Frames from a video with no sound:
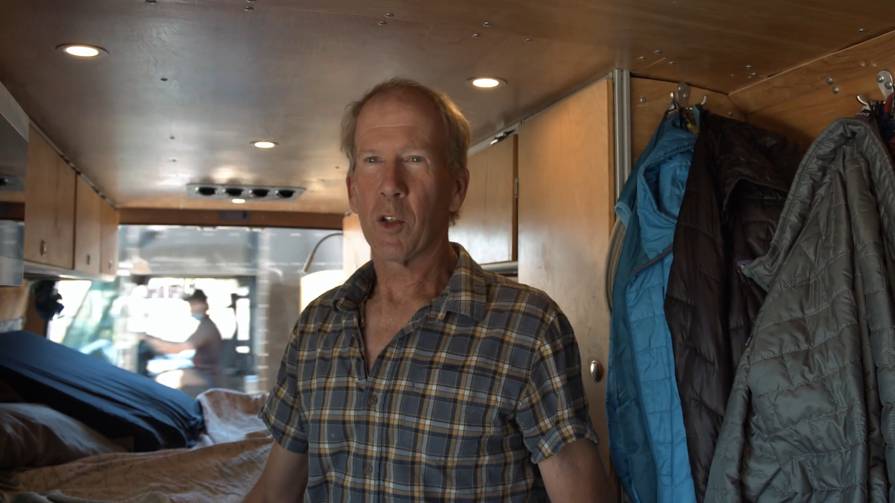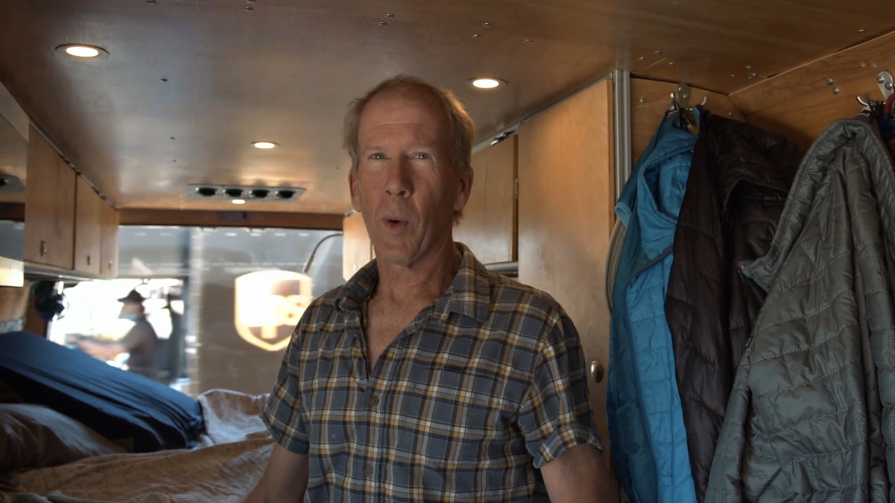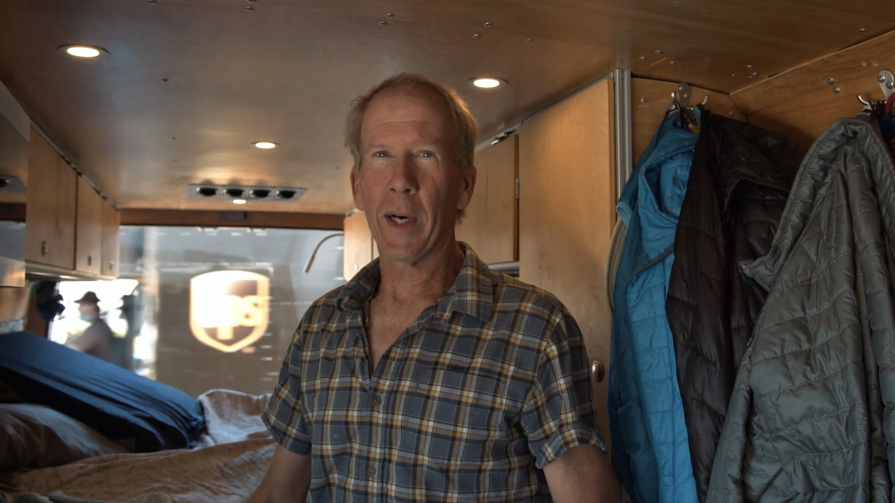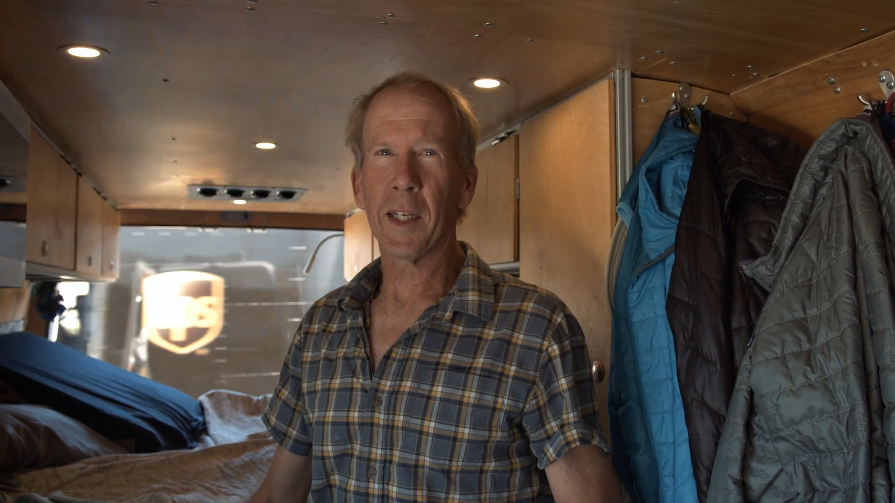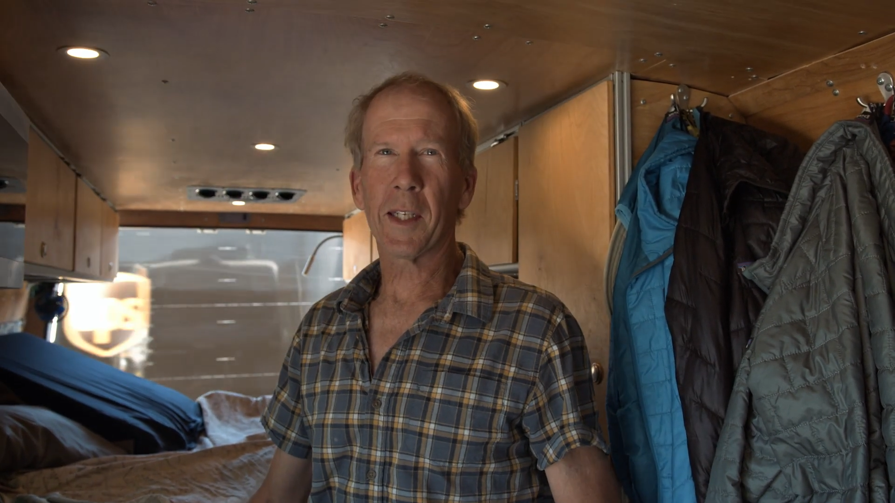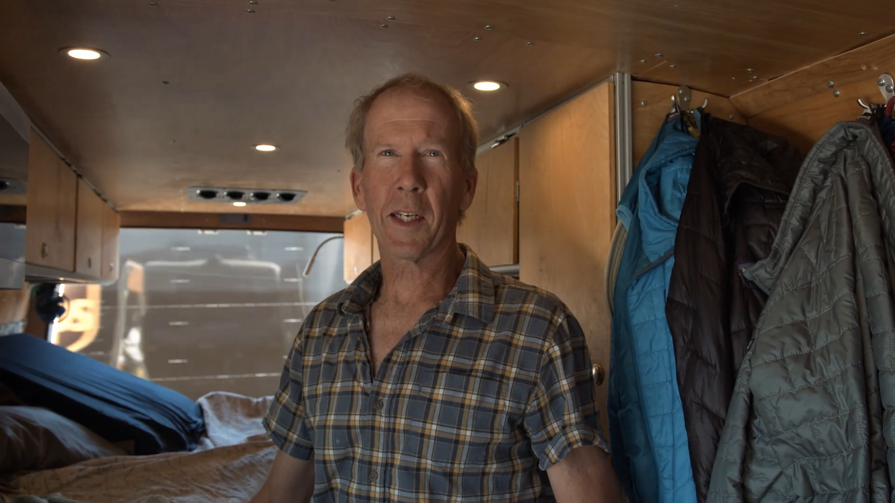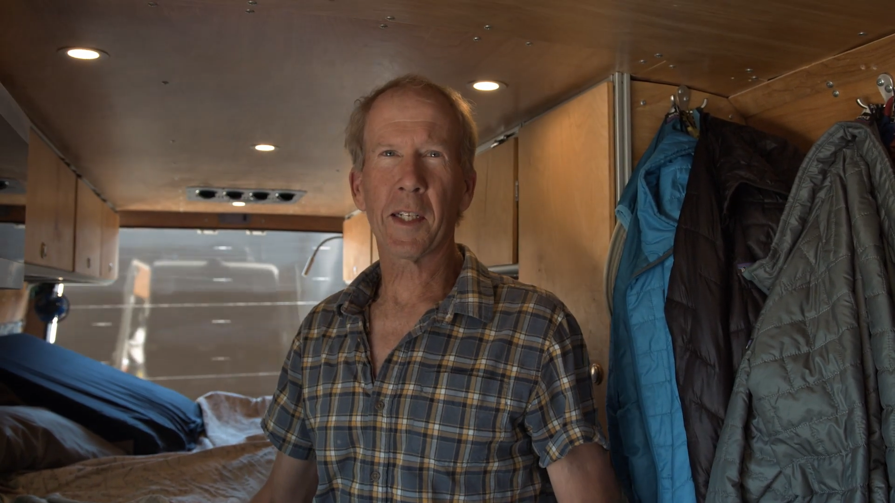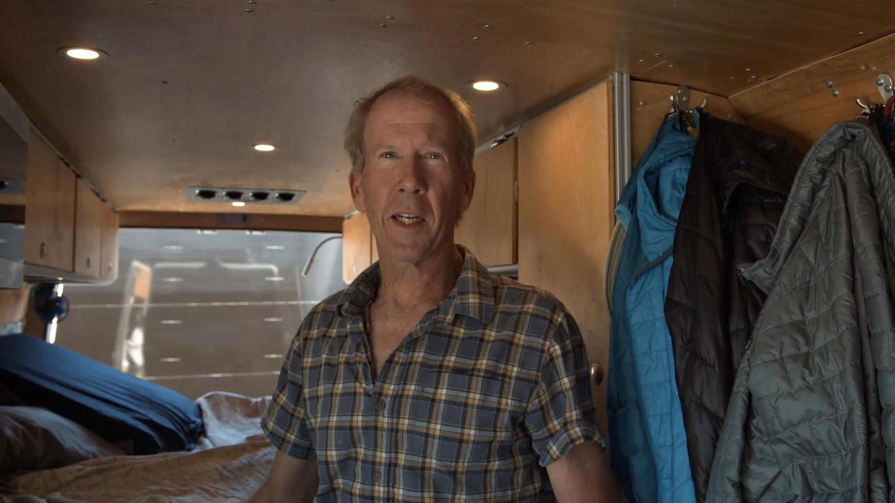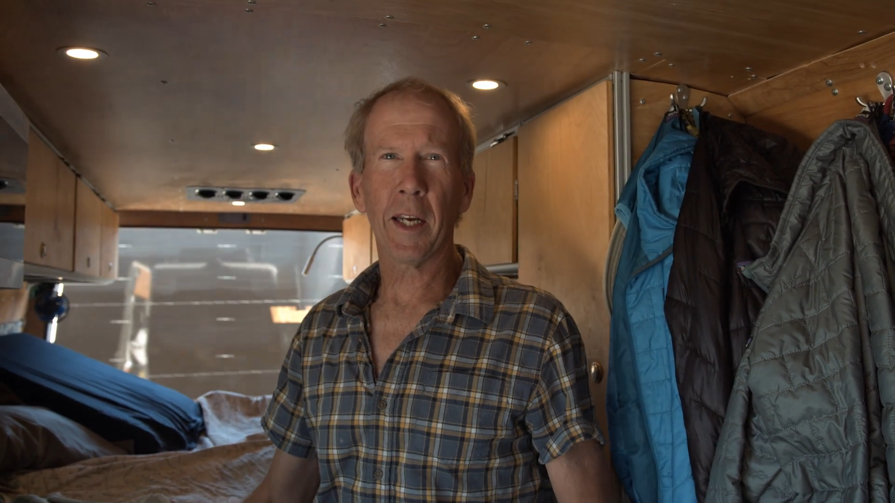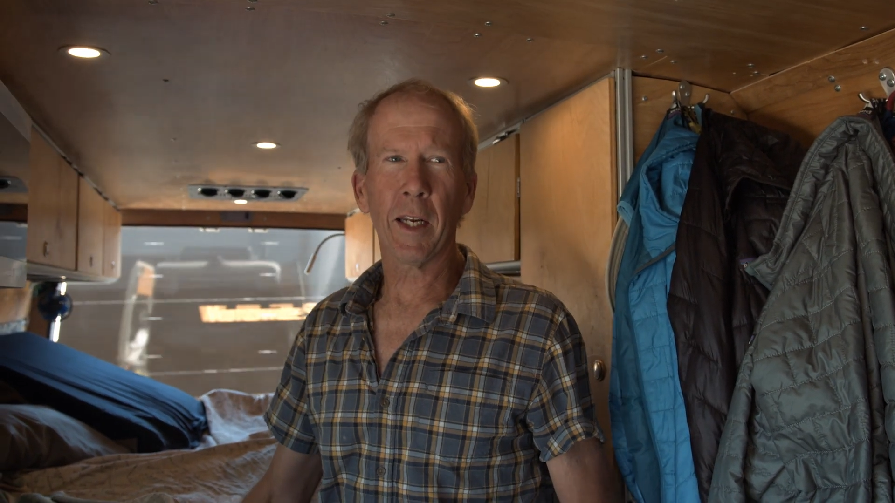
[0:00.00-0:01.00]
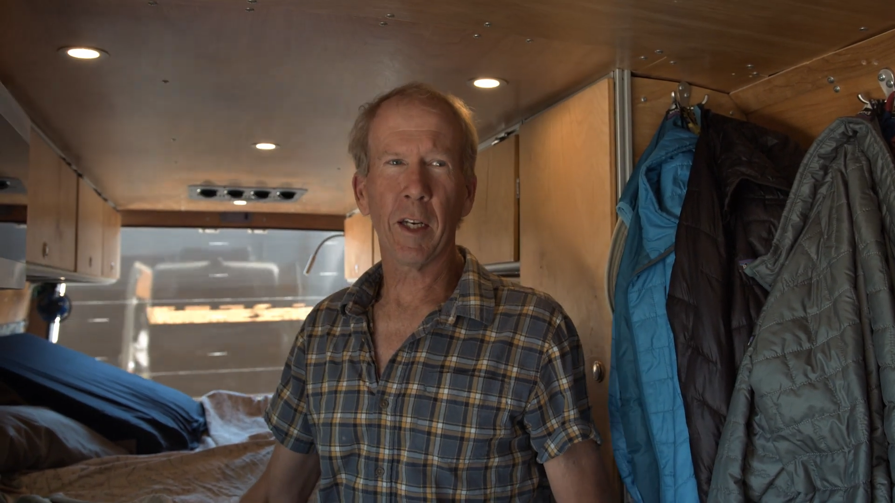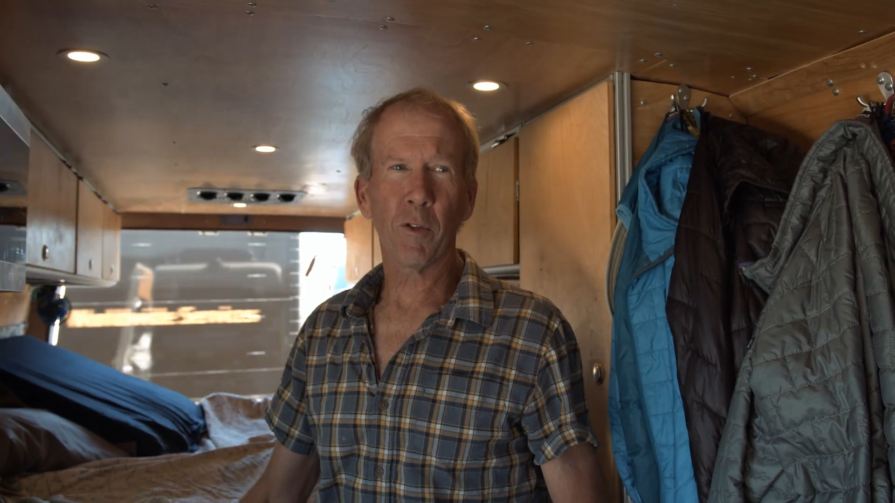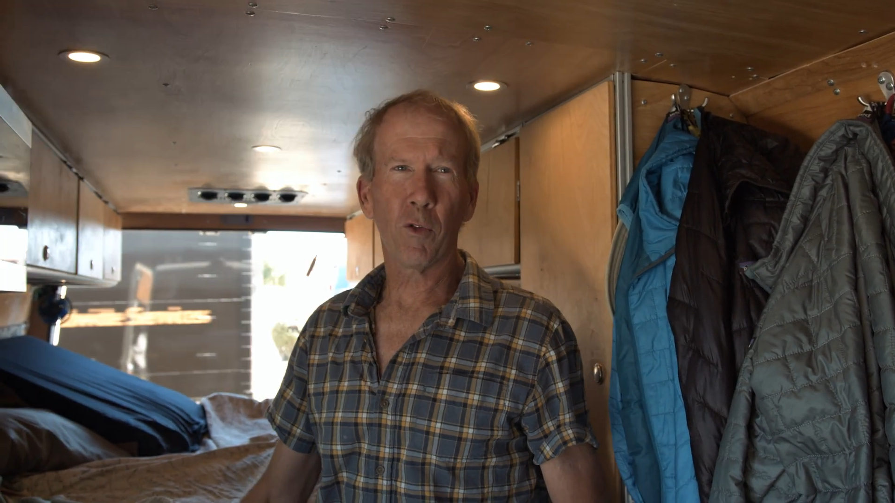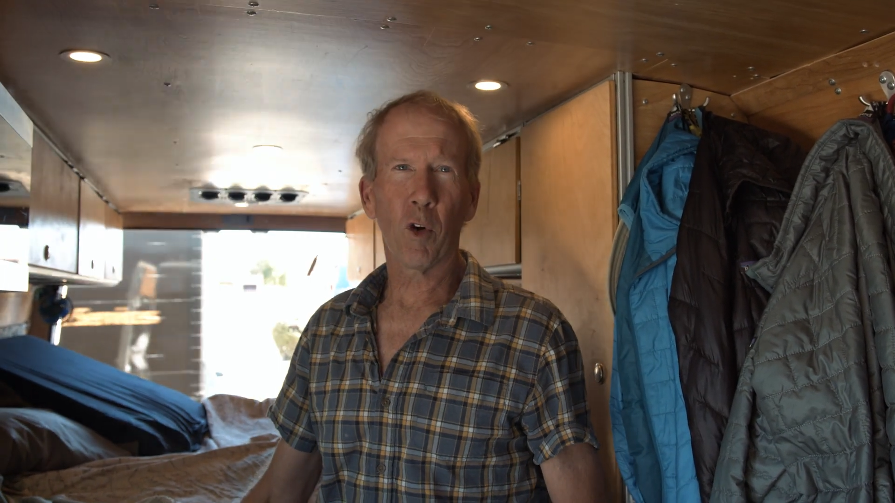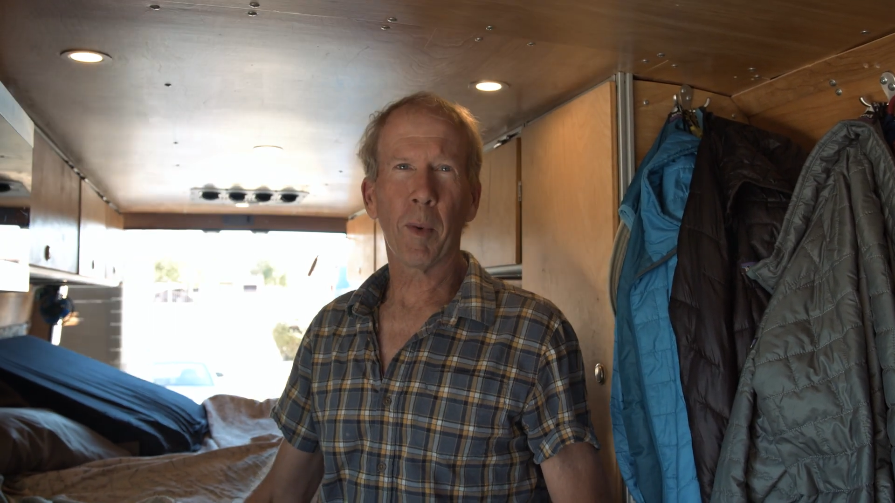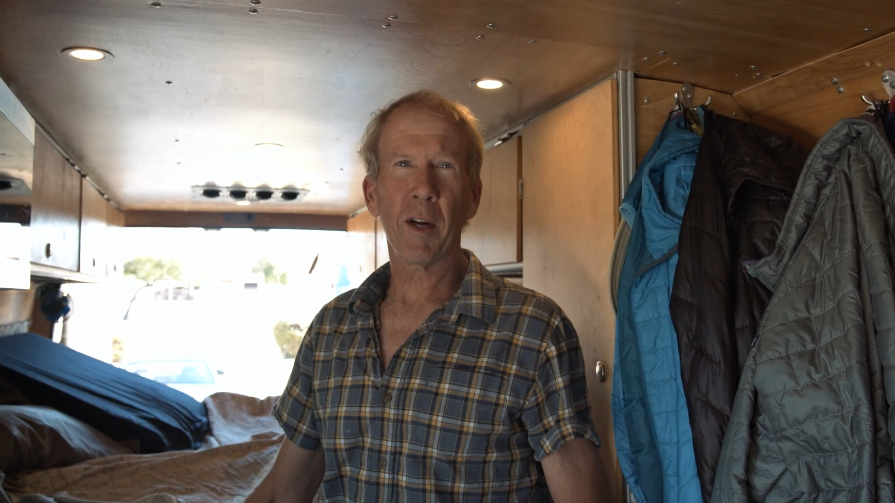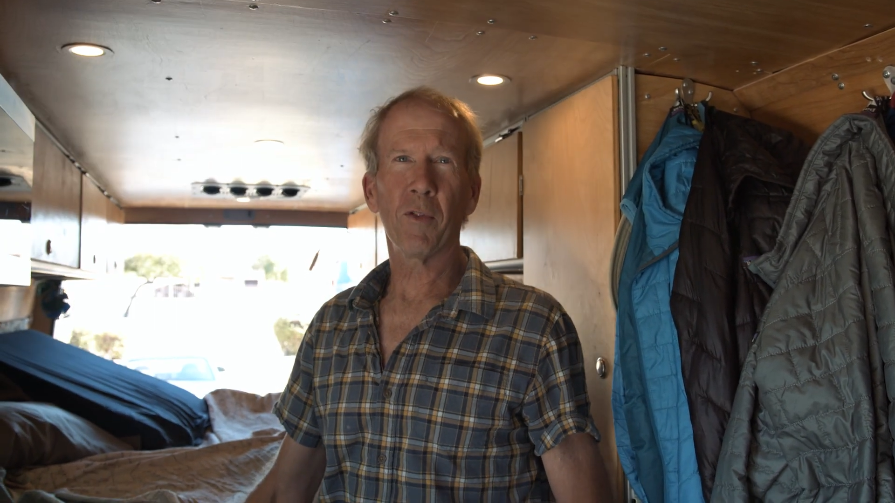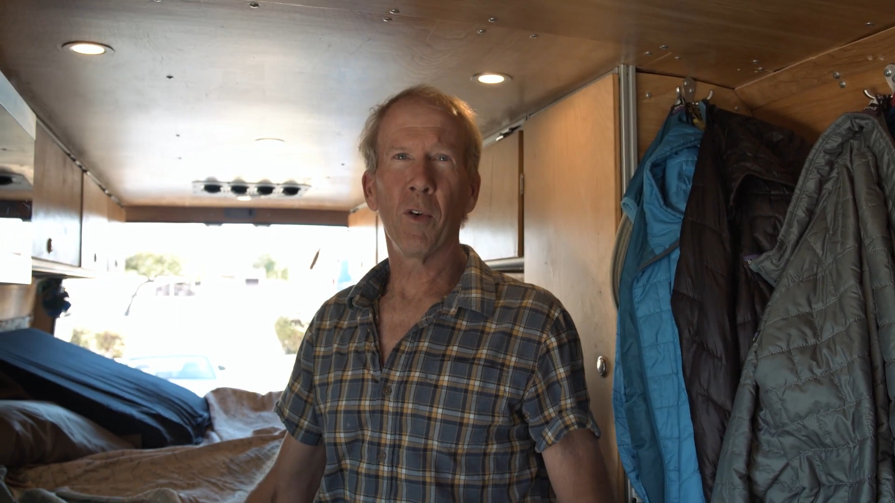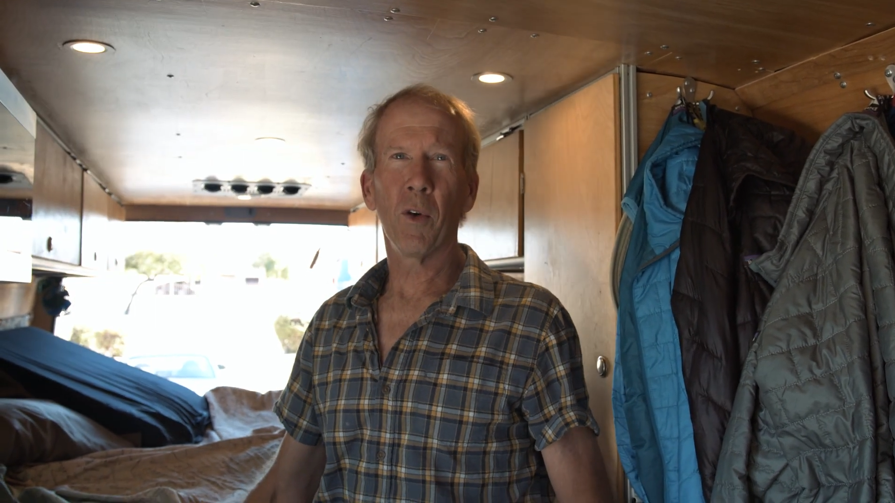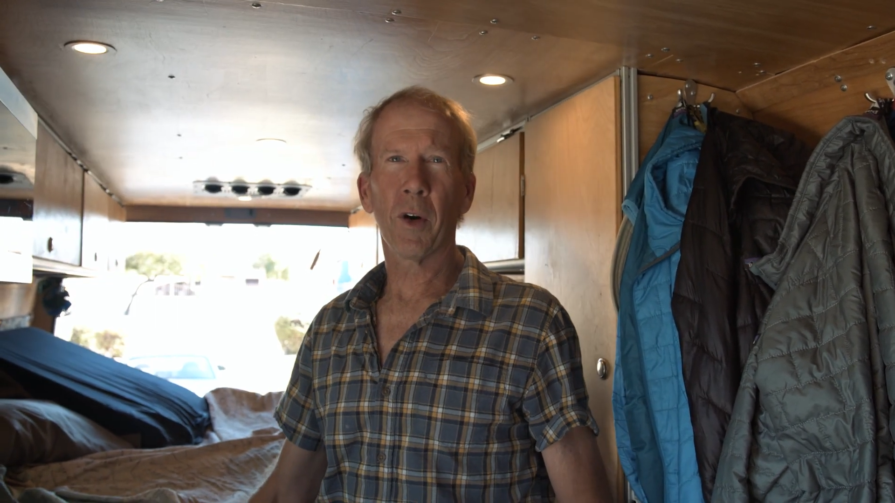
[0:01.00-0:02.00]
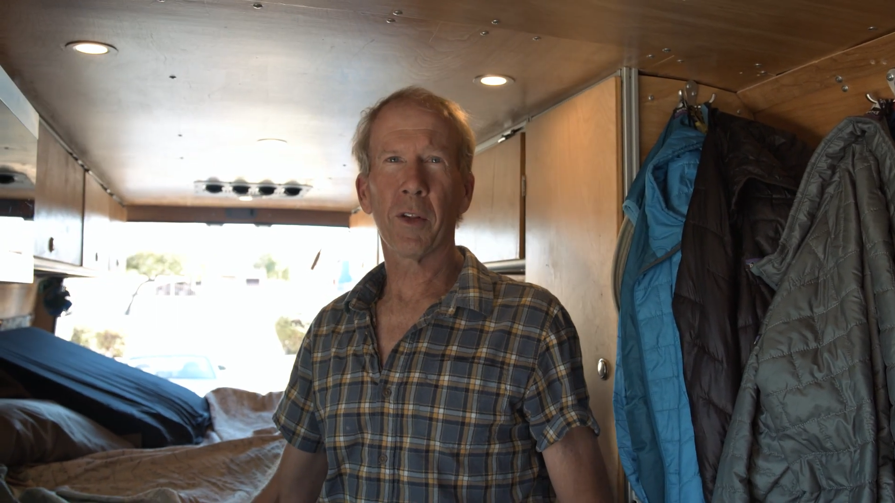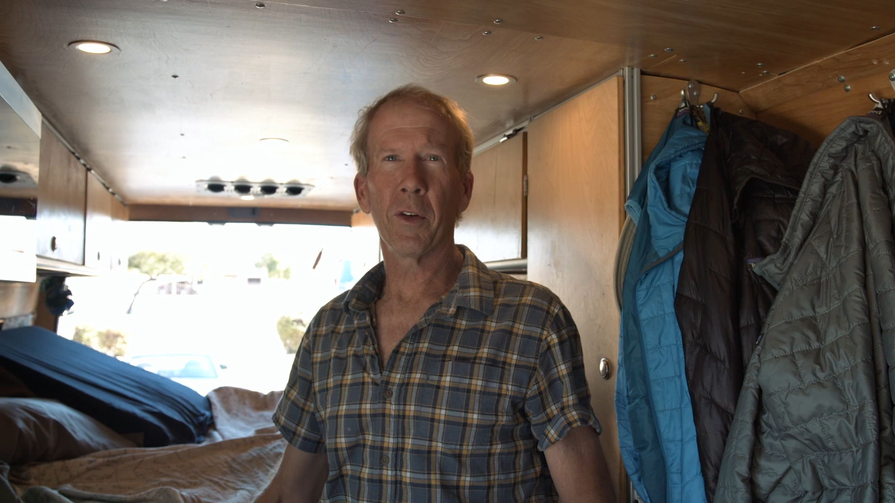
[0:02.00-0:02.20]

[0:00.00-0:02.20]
2016 4x4,